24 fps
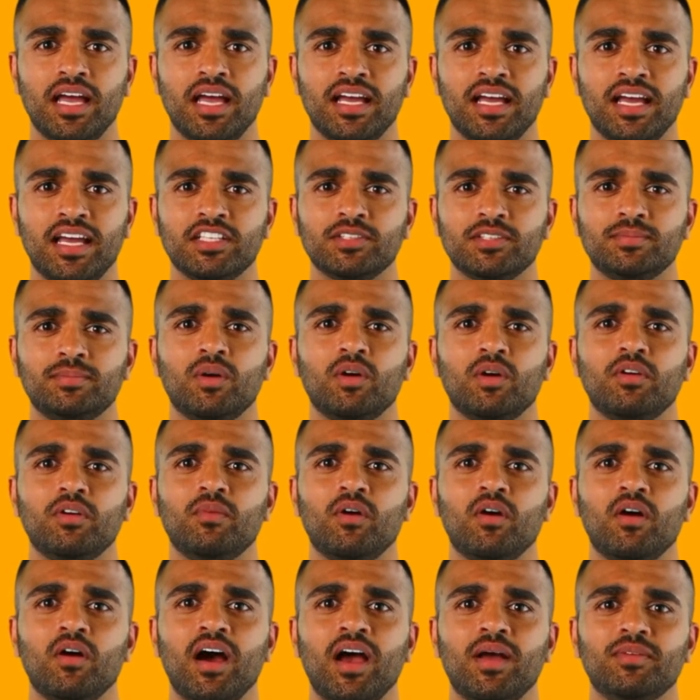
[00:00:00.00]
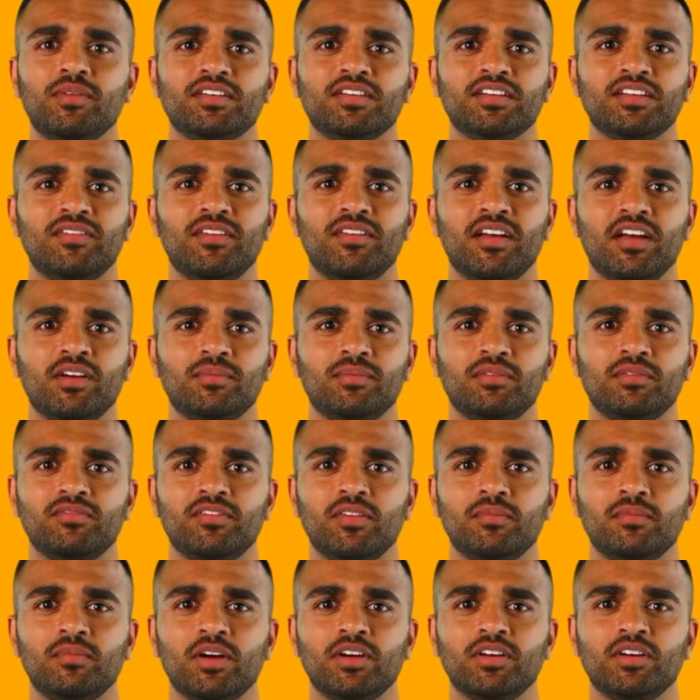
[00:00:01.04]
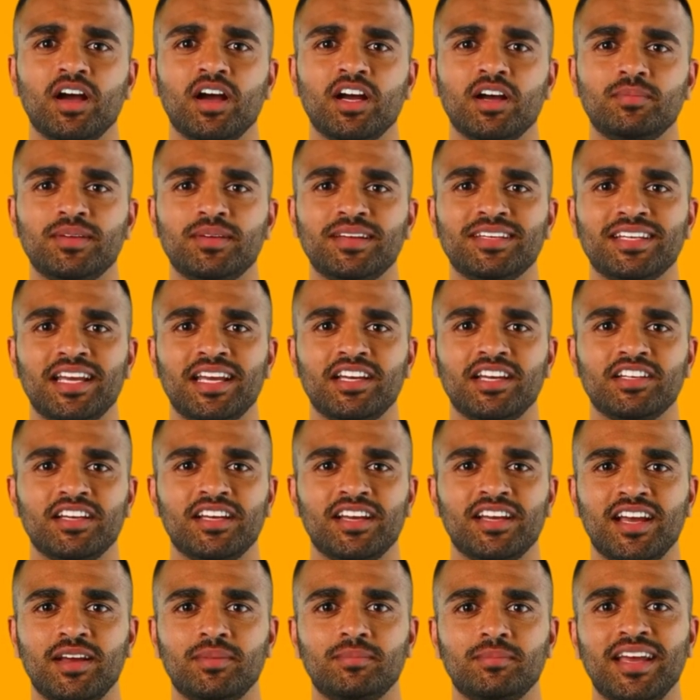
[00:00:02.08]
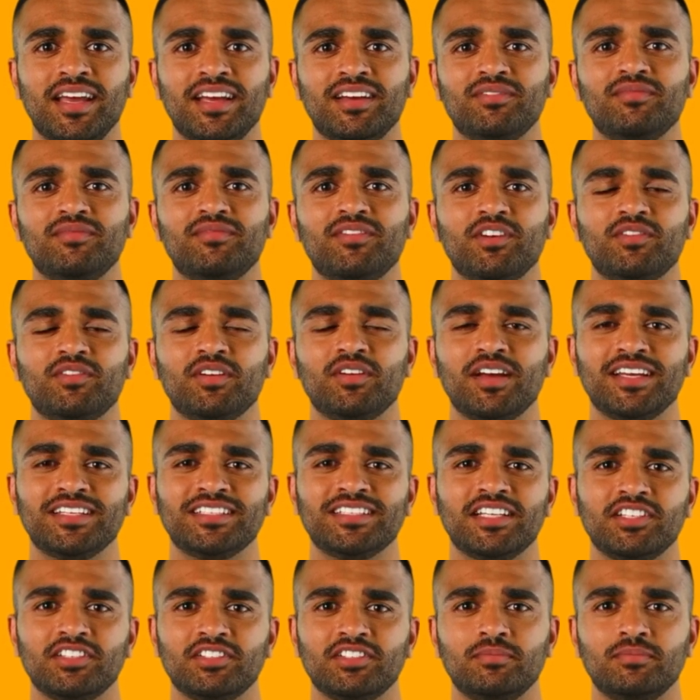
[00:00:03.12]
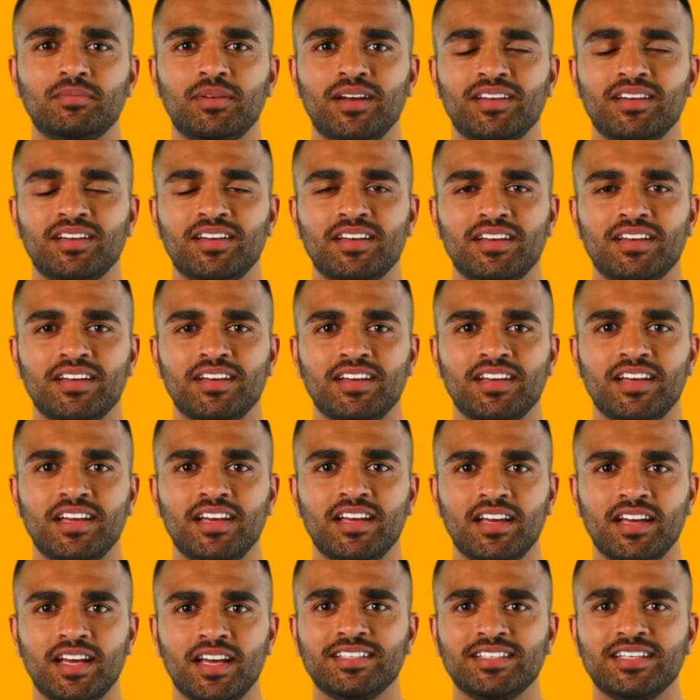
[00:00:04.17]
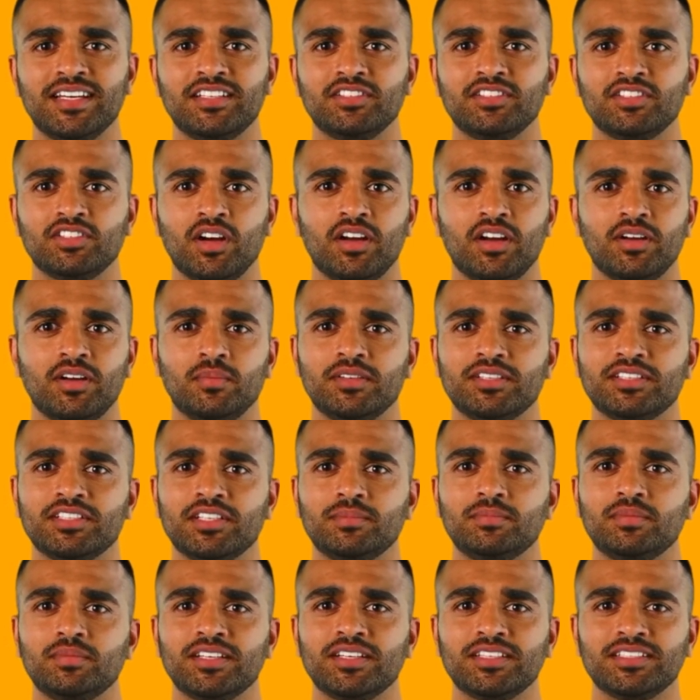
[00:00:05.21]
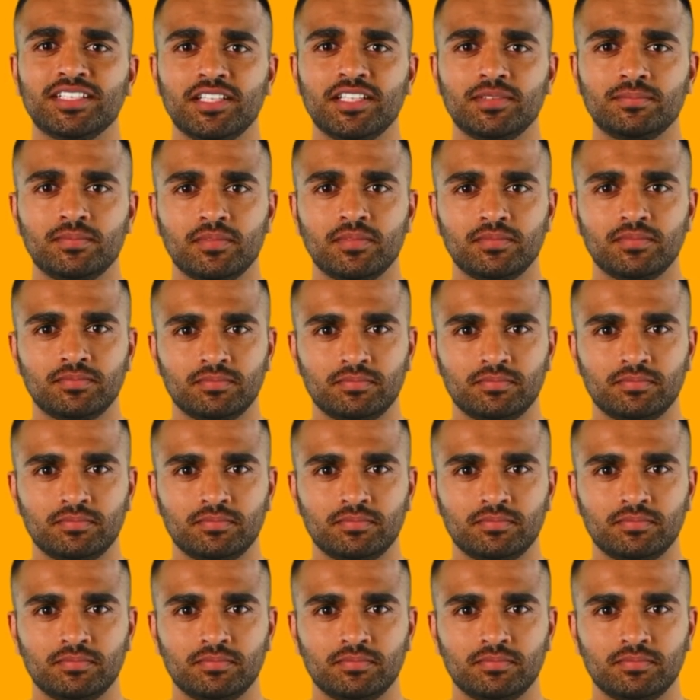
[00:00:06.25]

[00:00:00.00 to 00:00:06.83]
Explore more options available from their documentation and make your visualization better. Let's get started with a simple example.